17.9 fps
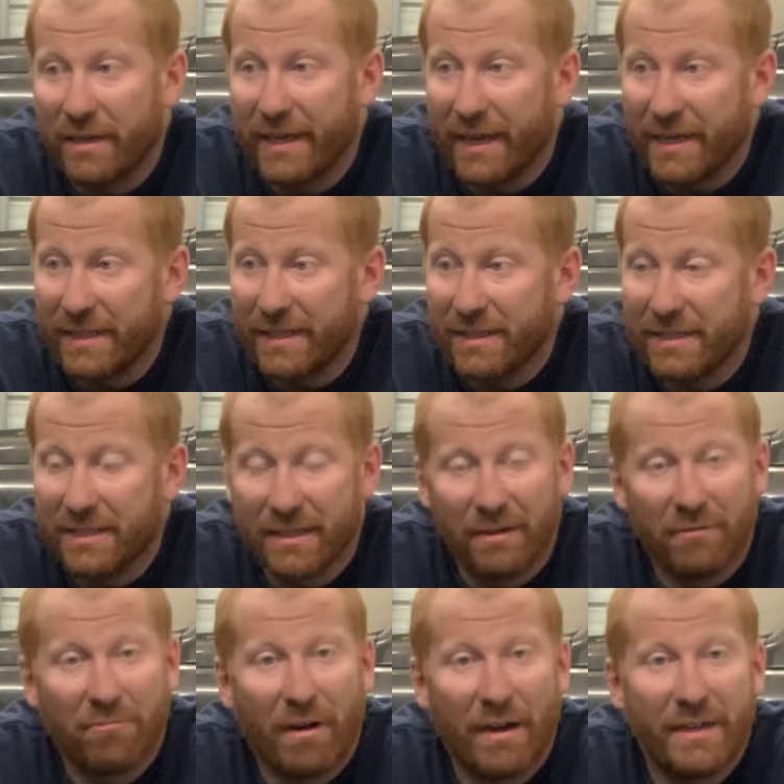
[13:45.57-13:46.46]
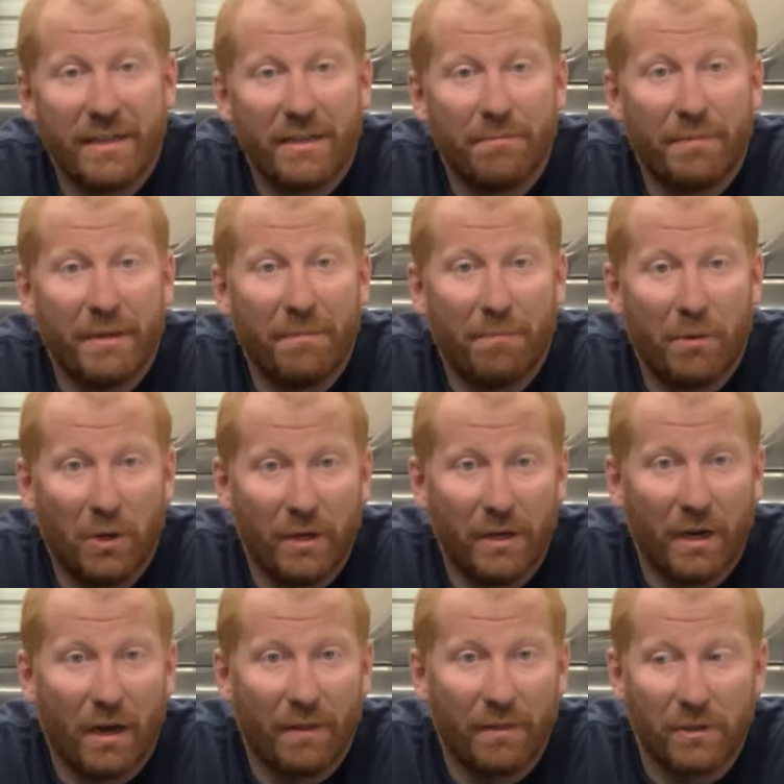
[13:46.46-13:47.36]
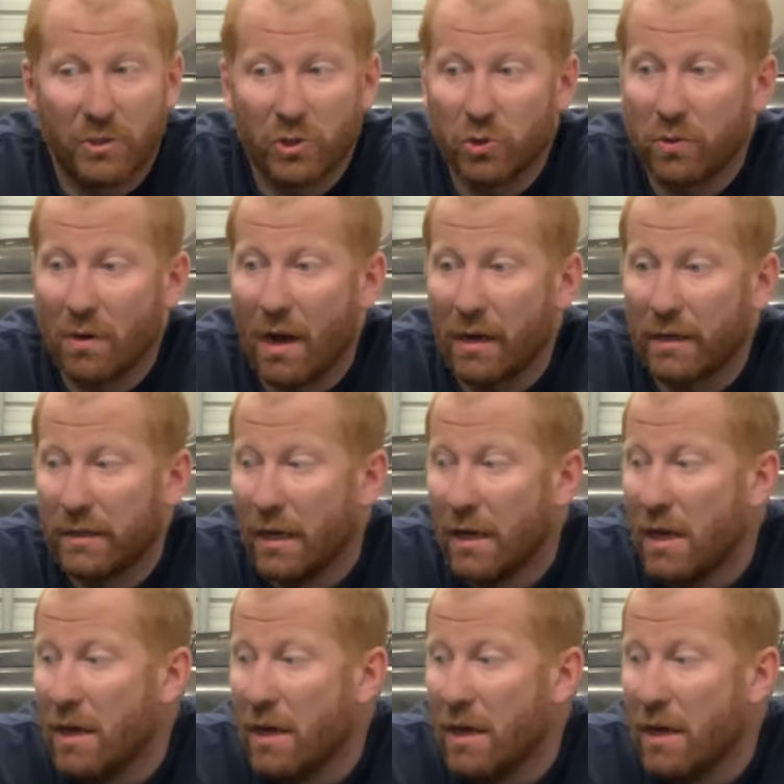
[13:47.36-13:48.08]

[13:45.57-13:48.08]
getting this thing ready to be put on the truck.